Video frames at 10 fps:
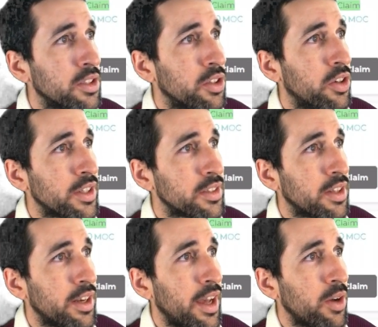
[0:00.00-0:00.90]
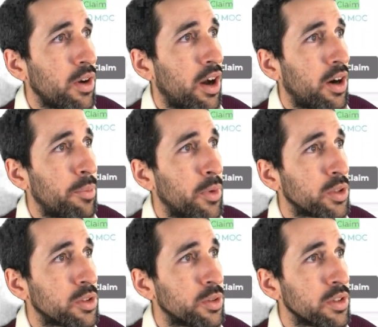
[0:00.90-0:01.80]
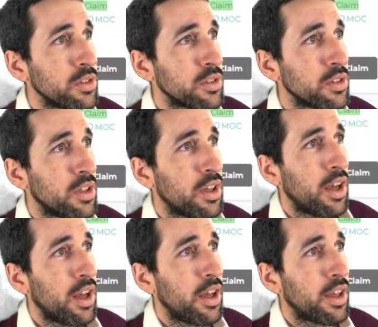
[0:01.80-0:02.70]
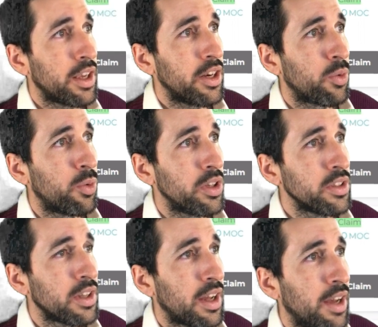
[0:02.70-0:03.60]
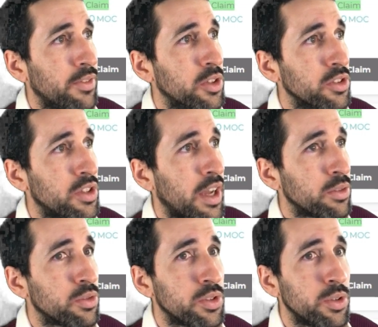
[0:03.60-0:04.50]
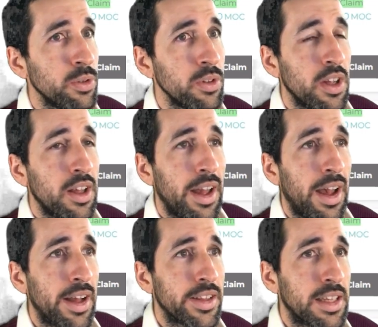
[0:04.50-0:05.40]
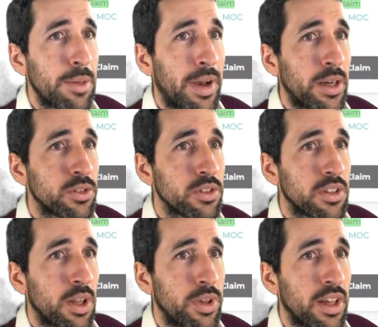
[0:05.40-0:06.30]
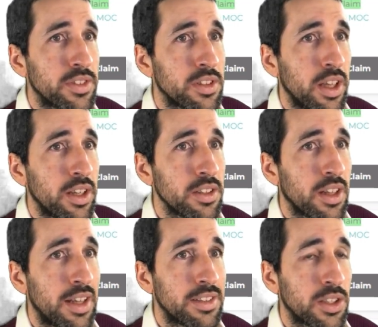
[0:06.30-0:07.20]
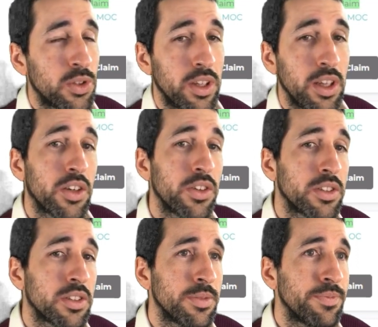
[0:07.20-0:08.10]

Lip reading: You're gonna see that now our MoC tokens in our wallet have gone down to 0, and the amount that we have staked has actually increased.